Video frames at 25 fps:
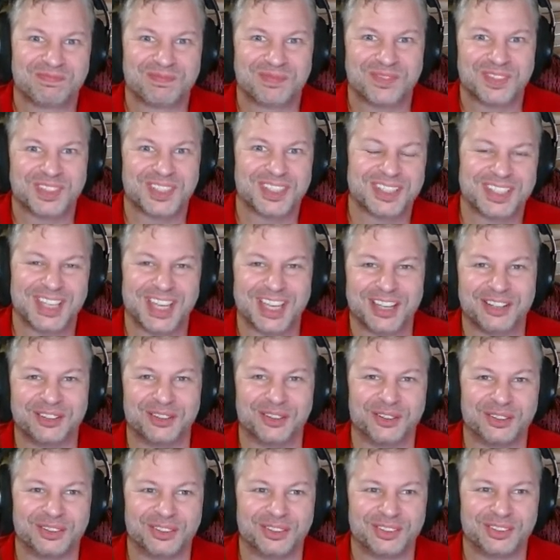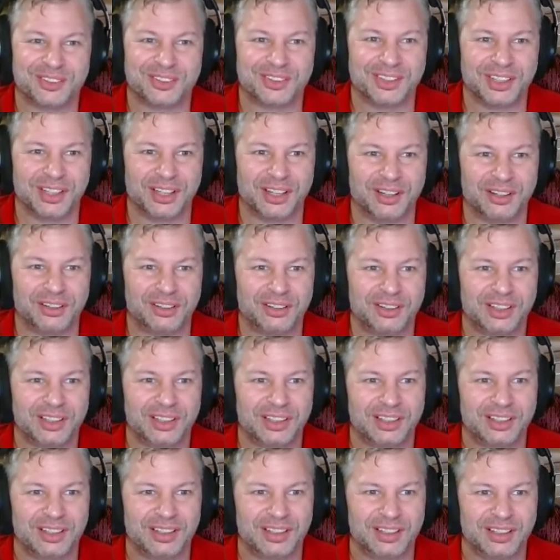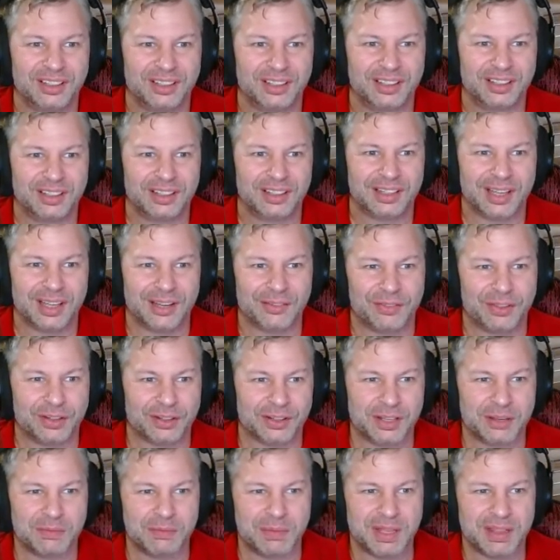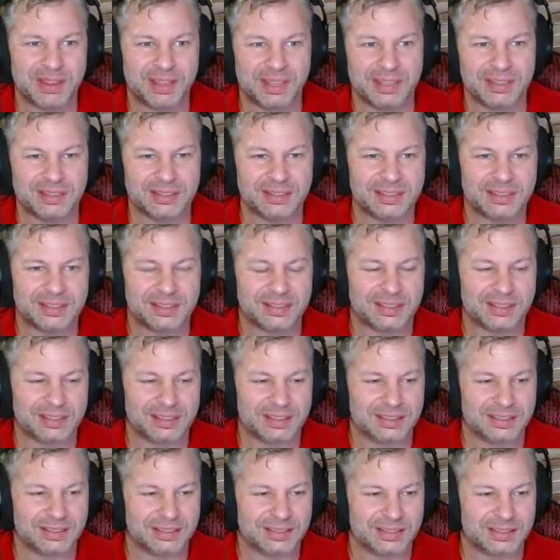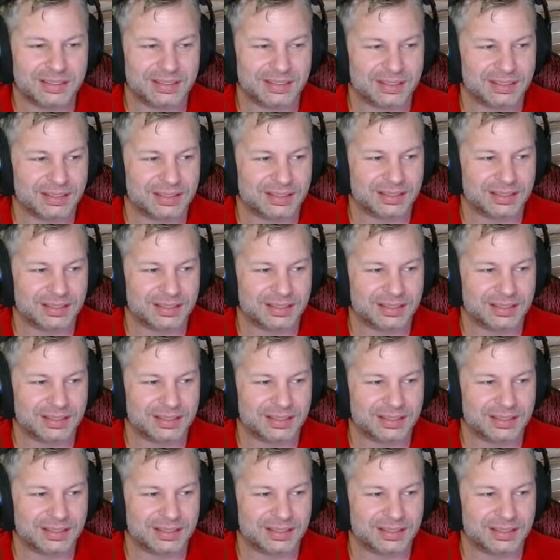It's a cycle, you know. If there can be the